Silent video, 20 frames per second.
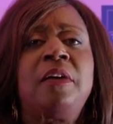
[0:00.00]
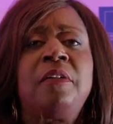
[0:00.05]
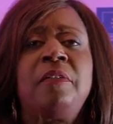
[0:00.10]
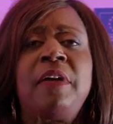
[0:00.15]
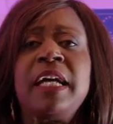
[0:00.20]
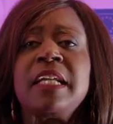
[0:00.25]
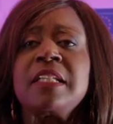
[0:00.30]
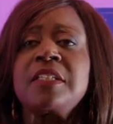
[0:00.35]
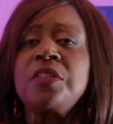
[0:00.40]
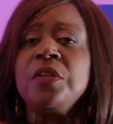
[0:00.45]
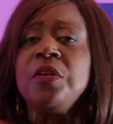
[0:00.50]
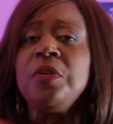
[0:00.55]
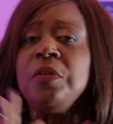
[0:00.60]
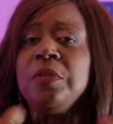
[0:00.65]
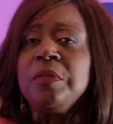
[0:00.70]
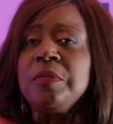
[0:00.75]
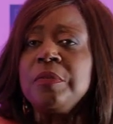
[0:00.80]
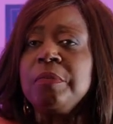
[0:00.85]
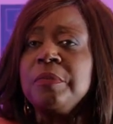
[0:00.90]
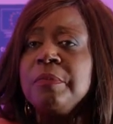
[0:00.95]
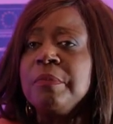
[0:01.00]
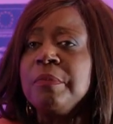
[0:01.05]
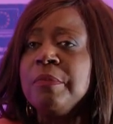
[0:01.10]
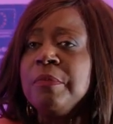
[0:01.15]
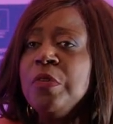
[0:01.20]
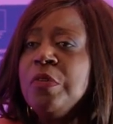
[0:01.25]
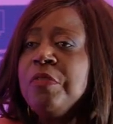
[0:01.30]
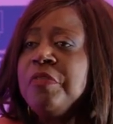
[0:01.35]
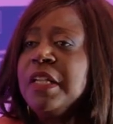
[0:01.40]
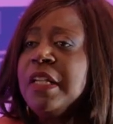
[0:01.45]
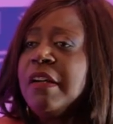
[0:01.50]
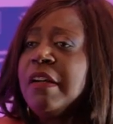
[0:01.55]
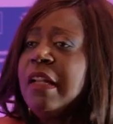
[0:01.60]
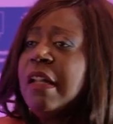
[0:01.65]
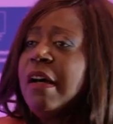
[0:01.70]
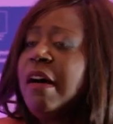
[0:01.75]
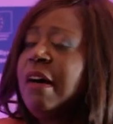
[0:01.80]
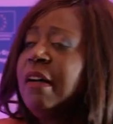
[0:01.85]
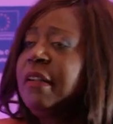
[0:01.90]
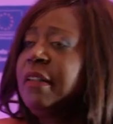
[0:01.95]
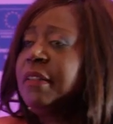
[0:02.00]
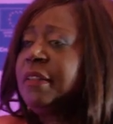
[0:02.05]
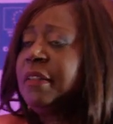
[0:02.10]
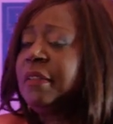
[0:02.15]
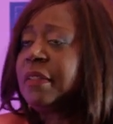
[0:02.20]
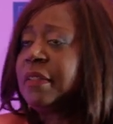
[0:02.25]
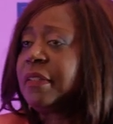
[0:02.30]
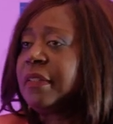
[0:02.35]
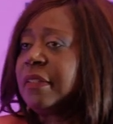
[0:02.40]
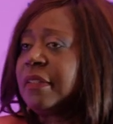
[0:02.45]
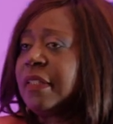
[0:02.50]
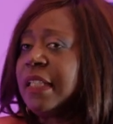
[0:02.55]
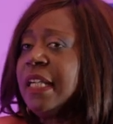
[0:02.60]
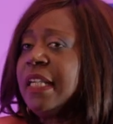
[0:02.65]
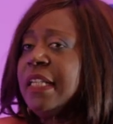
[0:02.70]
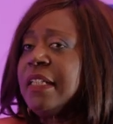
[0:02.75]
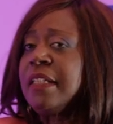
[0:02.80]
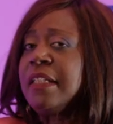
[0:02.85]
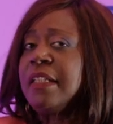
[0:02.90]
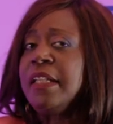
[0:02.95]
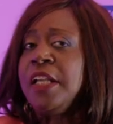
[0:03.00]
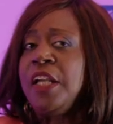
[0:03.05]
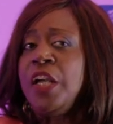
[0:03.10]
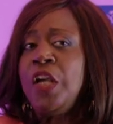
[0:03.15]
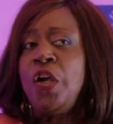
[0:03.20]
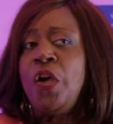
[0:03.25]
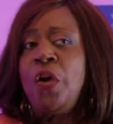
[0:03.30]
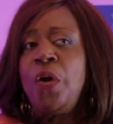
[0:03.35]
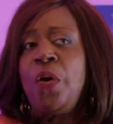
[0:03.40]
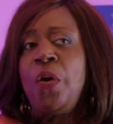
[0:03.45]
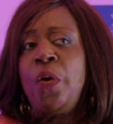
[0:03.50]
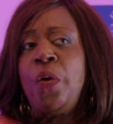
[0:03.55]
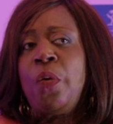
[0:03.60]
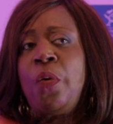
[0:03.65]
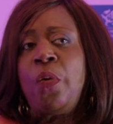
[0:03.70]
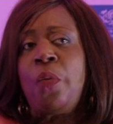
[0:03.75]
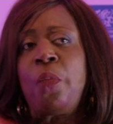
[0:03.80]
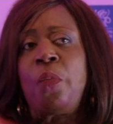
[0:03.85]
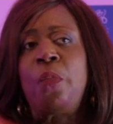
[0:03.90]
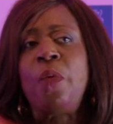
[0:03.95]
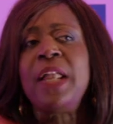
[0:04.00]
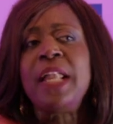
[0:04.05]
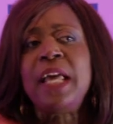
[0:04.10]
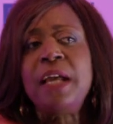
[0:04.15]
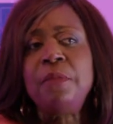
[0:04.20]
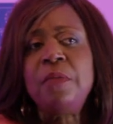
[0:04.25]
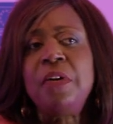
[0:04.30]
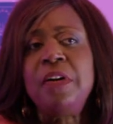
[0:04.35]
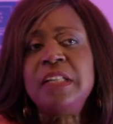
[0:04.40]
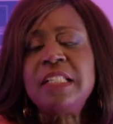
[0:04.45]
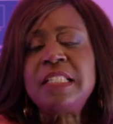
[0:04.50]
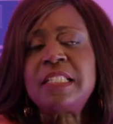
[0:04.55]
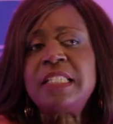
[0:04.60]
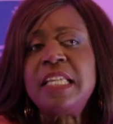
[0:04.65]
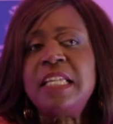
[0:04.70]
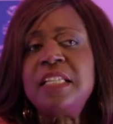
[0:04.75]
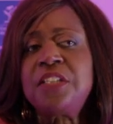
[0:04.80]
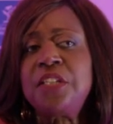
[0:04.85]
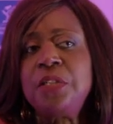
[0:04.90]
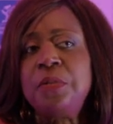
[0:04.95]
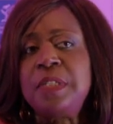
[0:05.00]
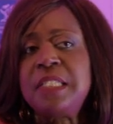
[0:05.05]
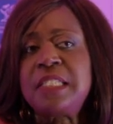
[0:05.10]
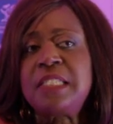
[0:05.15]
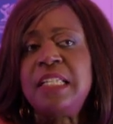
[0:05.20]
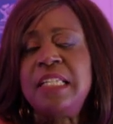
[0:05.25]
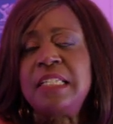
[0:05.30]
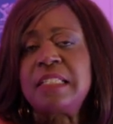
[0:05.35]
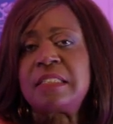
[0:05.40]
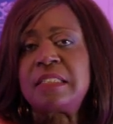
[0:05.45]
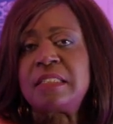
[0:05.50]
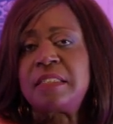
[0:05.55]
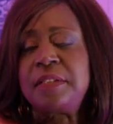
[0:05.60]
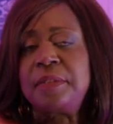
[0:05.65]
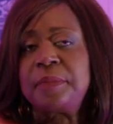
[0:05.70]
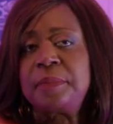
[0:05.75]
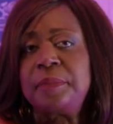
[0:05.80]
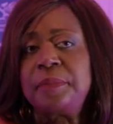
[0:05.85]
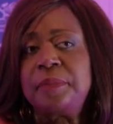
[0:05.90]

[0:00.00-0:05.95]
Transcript: right, so moving along, right? What I want to say to you is this.